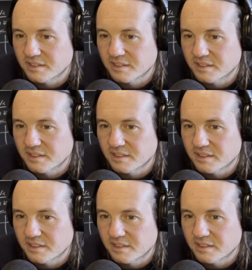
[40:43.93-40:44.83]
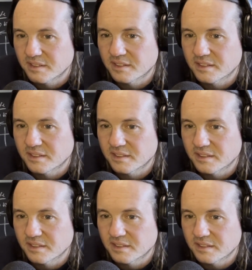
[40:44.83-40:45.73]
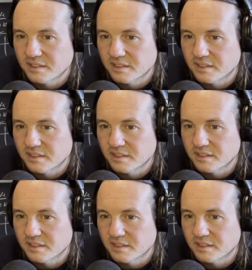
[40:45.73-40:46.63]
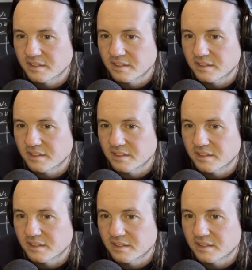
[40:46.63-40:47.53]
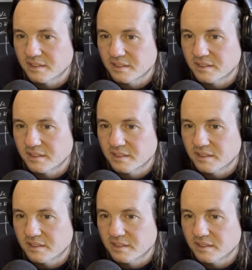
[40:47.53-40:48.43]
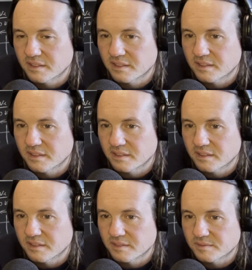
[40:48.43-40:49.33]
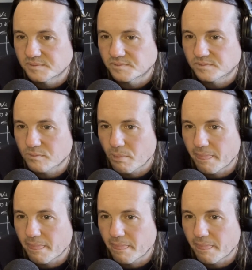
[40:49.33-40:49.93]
No words are spoken by the person on screen.